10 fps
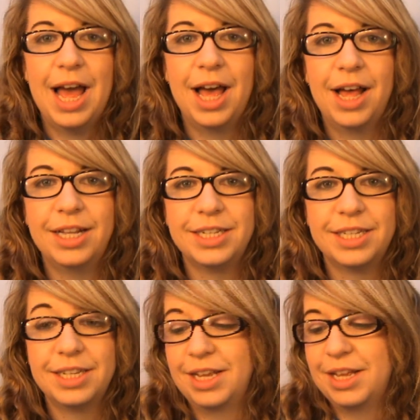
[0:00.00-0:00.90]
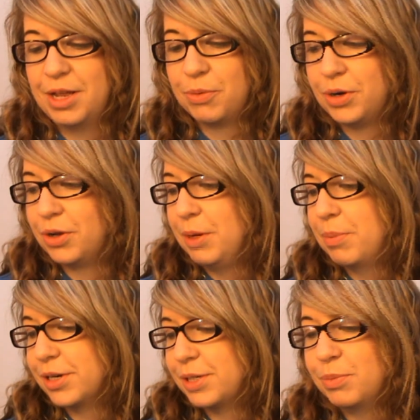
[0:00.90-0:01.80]
And one lucky
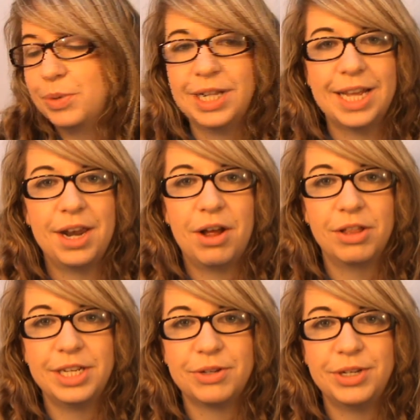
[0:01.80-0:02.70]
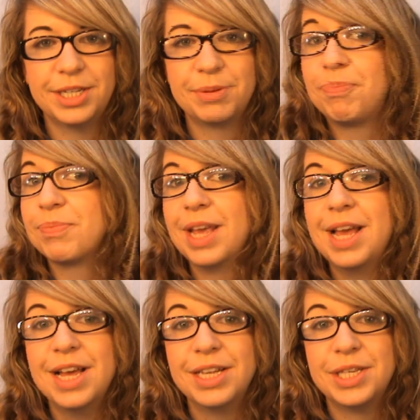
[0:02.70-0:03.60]
person will get all these goodies.
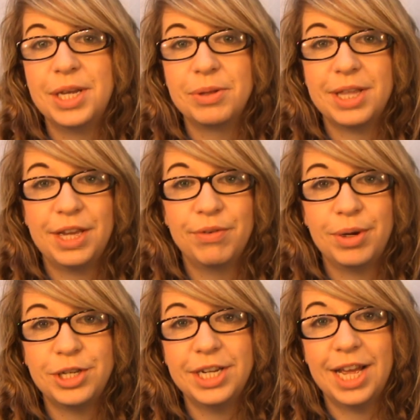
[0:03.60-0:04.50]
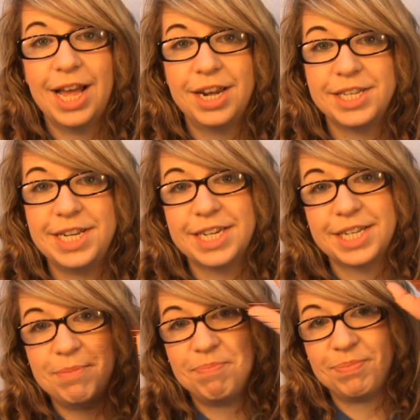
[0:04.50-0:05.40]
So thank you for watching and I'll see you next
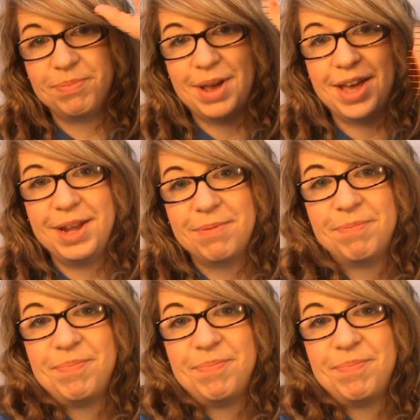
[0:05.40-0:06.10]
time. Bye.